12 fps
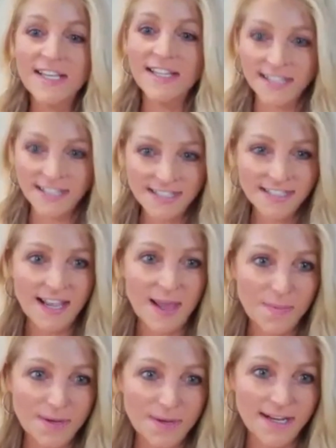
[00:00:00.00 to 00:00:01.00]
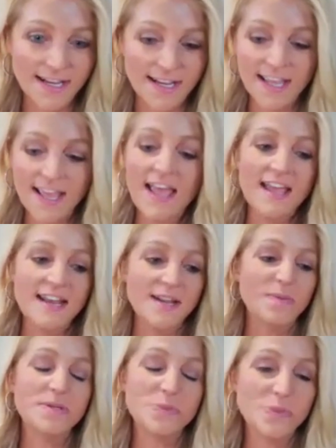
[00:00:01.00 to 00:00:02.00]
this is happening. And
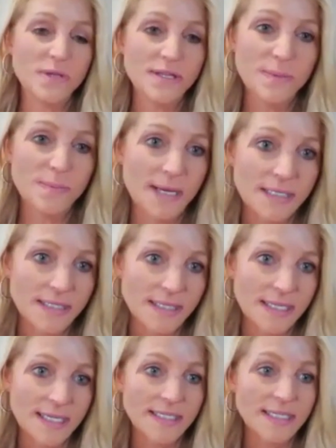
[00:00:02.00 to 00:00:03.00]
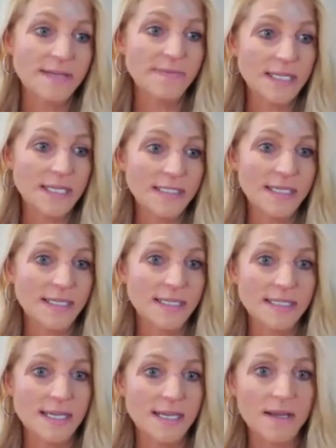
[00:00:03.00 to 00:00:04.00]
it was one of the best things. Even he said,
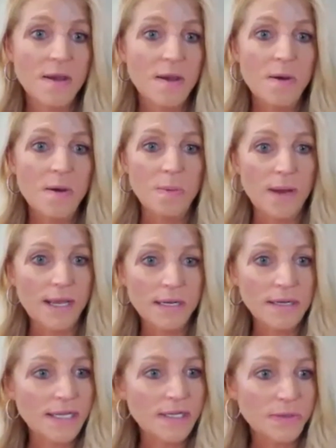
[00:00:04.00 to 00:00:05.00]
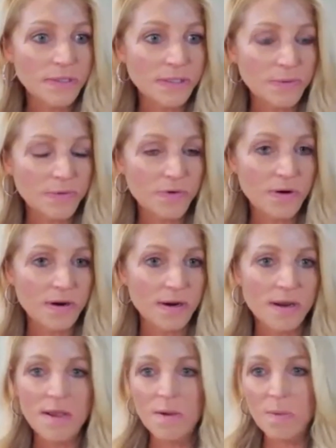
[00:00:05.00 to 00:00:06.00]
he's like, why didn't I do this
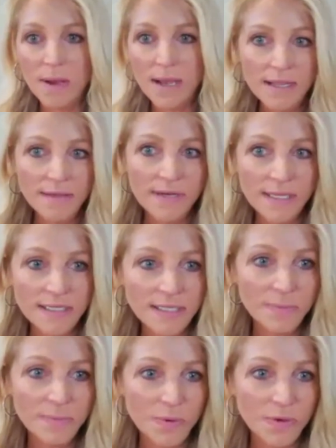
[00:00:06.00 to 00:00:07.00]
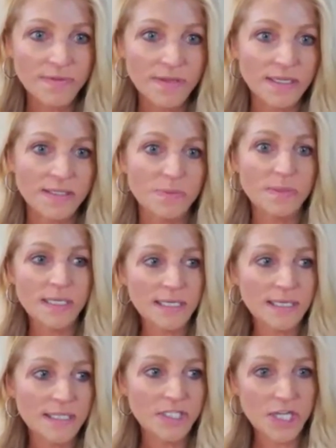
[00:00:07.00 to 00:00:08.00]
before? Why haven't I done more of this? We
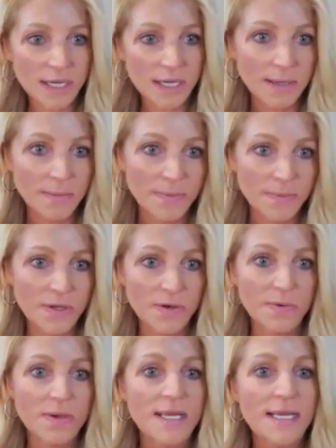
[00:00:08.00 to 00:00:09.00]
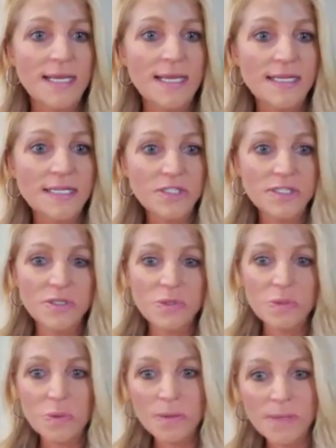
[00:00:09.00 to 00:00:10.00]
need a checkup, And it's just
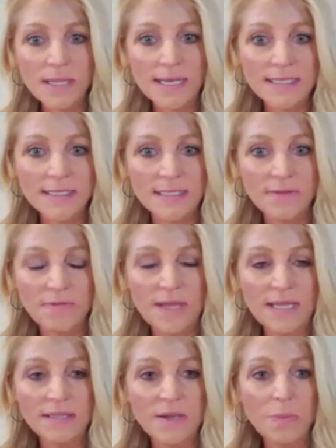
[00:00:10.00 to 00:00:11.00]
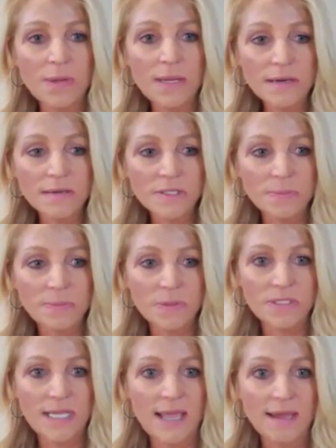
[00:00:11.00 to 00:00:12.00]
normalizing the fact that we aren't
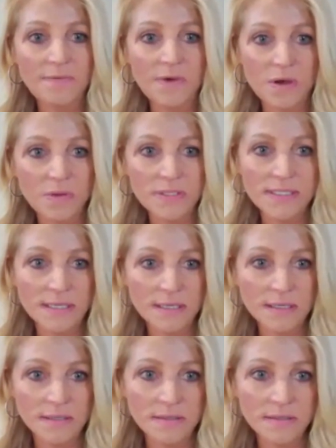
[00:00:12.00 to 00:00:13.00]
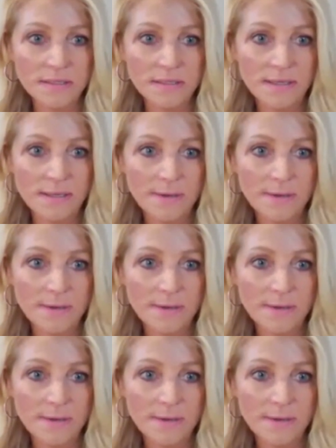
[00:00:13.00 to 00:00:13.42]
supposed to have all the skills